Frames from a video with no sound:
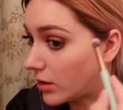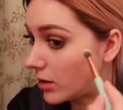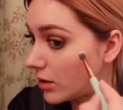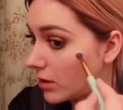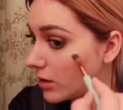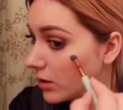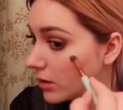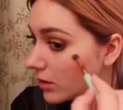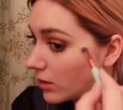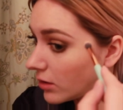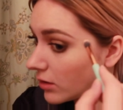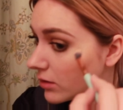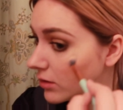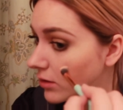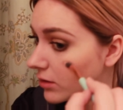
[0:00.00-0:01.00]

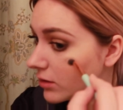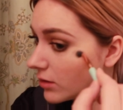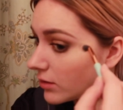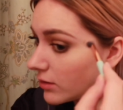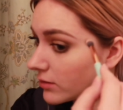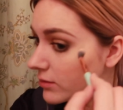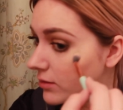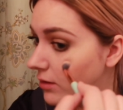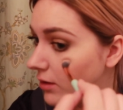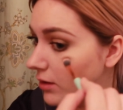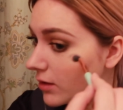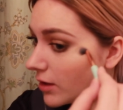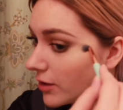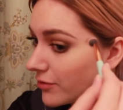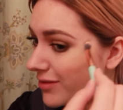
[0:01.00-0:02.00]
And that
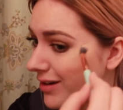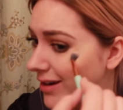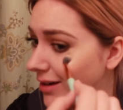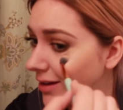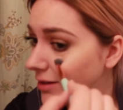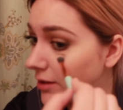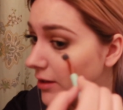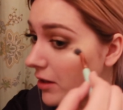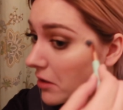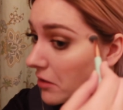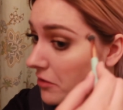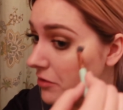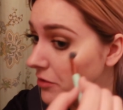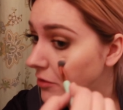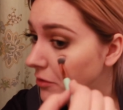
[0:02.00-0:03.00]
side, I try not to
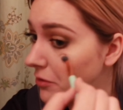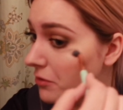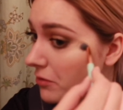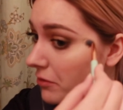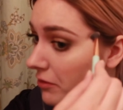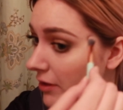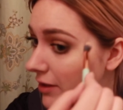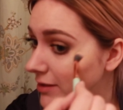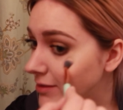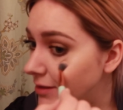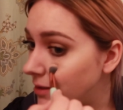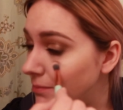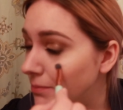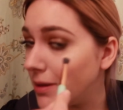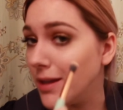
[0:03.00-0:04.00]
get too
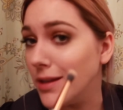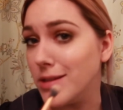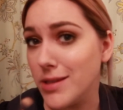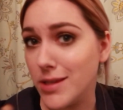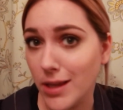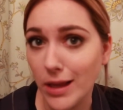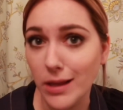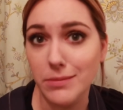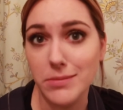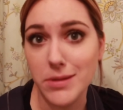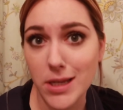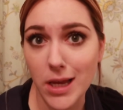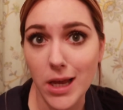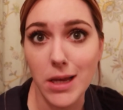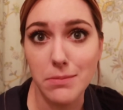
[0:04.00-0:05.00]
crazy, but
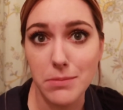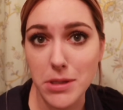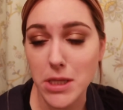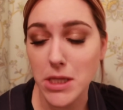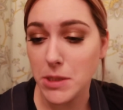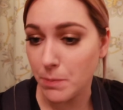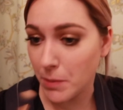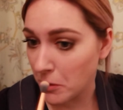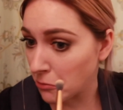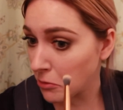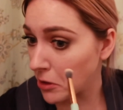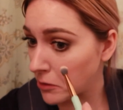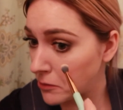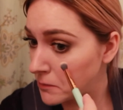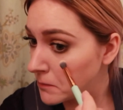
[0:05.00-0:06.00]
sometimes, let's be
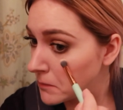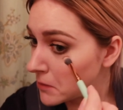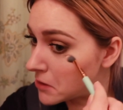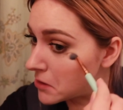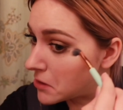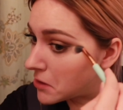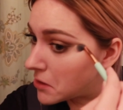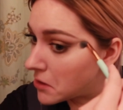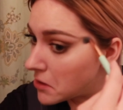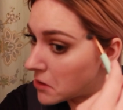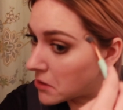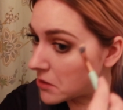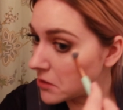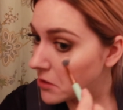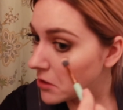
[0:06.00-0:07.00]
real,
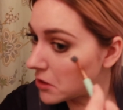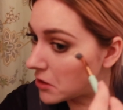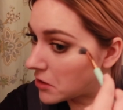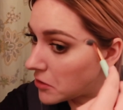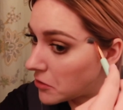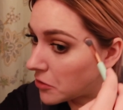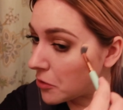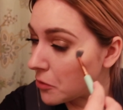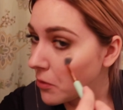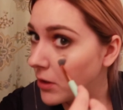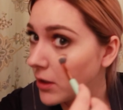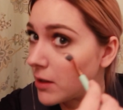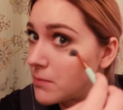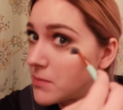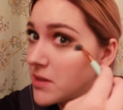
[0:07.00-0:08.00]
the
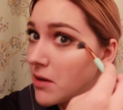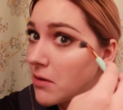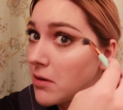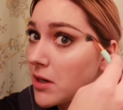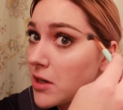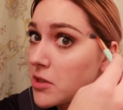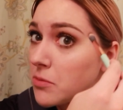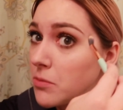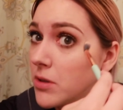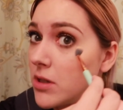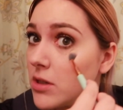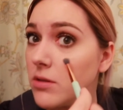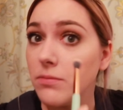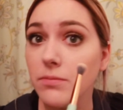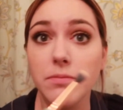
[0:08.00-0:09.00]
unicorn comes out and I just
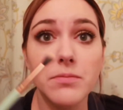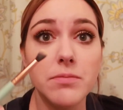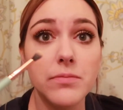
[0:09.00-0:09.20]
wanna